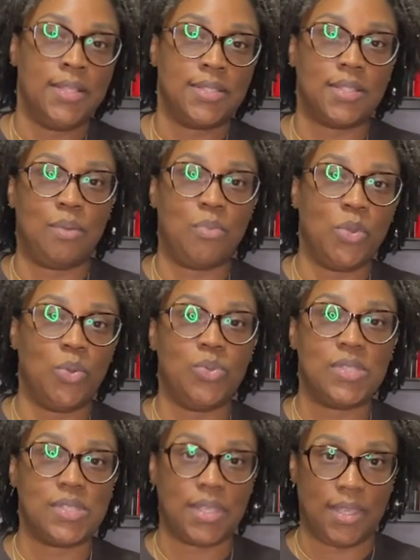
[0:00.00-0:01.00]
some new
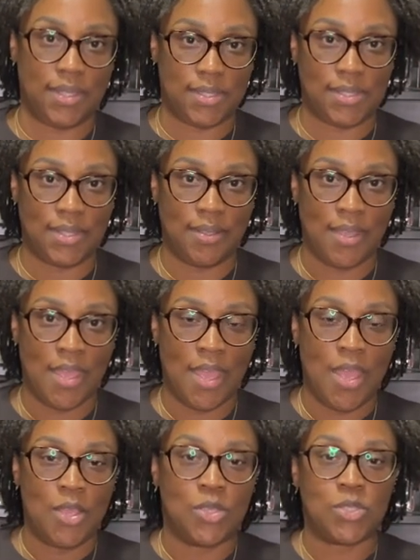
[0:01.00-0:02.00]
scents.
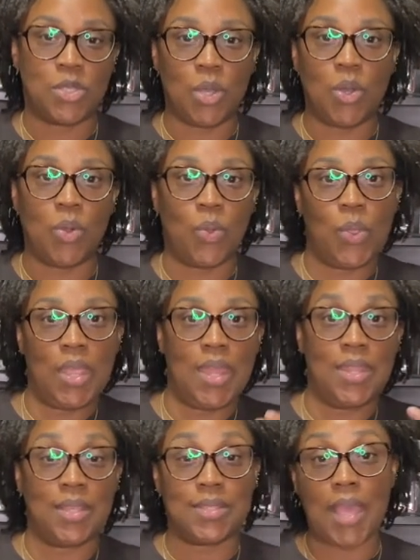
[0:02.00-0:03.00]
So
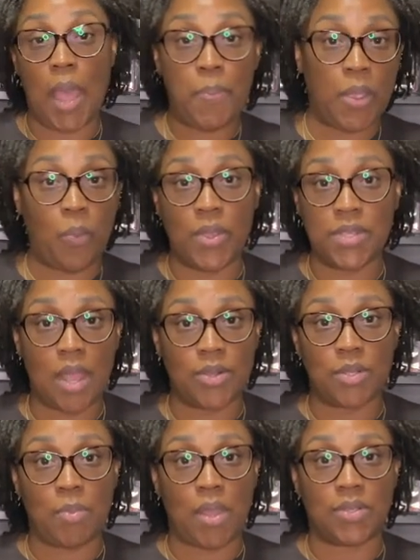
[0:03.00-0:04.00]
in the topic we
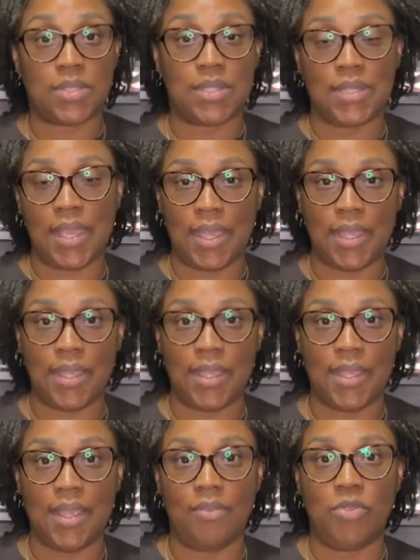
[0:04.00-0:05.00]
talked about
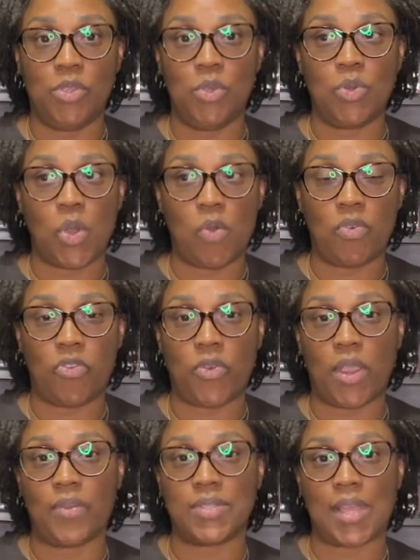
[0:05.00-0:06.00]
today, if you know of a
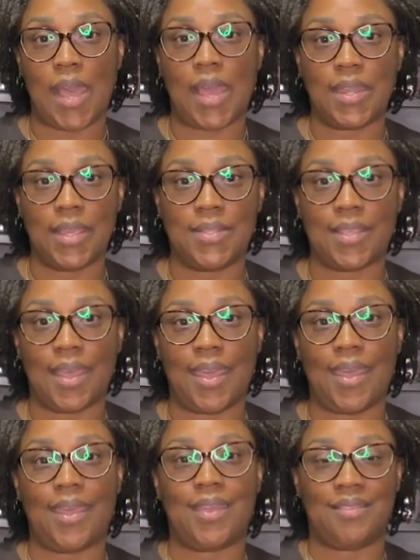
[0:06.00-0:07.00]
fragrance I need to
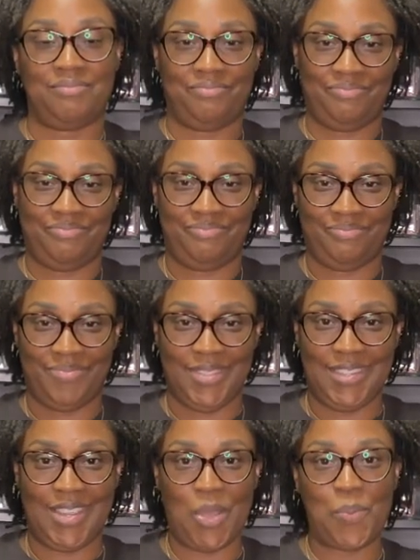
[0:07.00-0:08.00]
add,
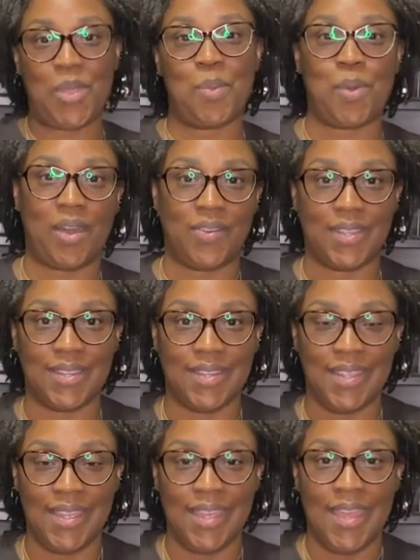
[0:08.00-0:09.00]
tell me about it.
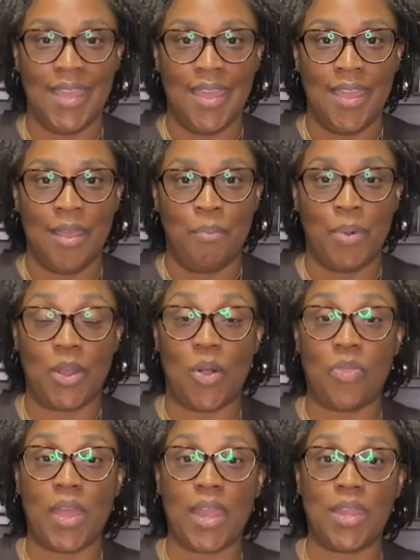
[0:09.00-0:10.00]
But
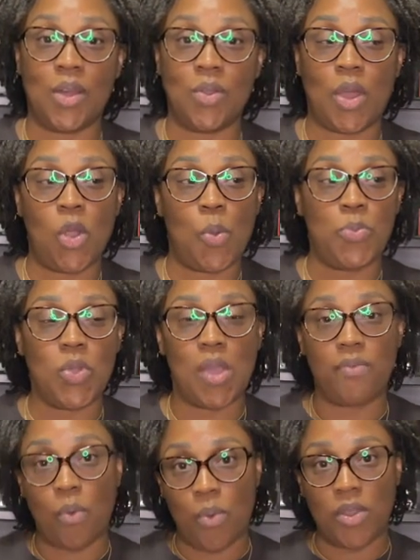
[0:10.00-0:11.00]
on that note, I hope you
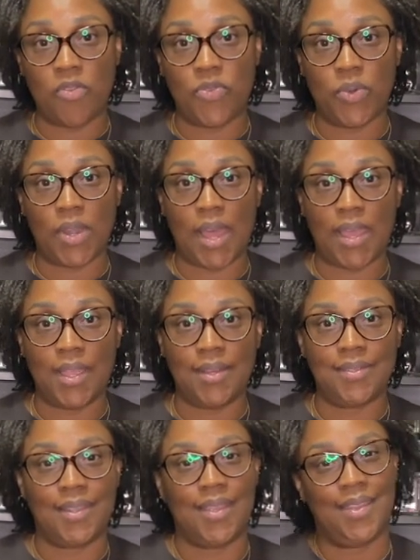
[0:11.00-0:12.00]
have a wonderful
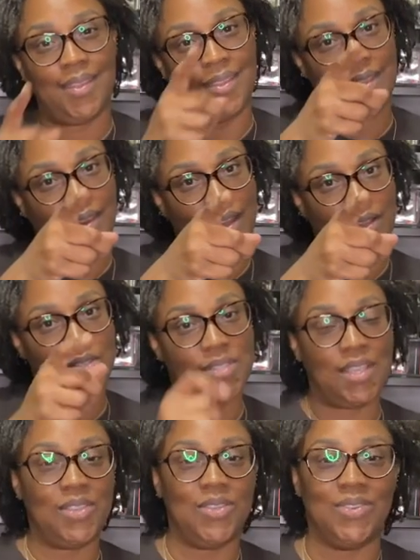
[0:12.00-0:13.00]
night, and I'll
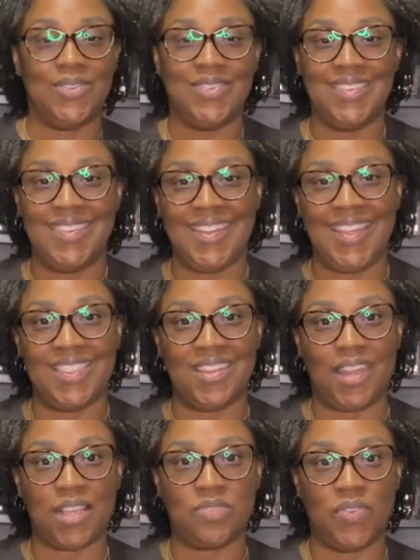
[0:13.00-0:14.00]
see you in the
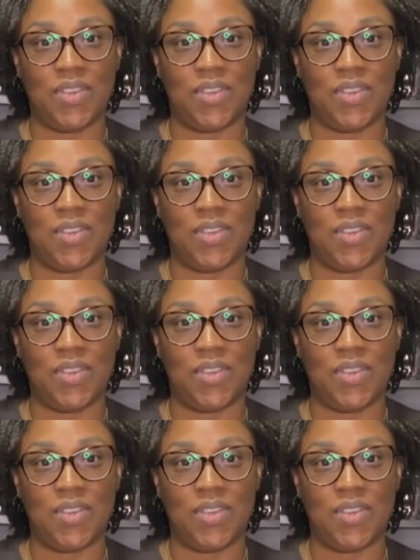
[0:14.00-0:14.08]
next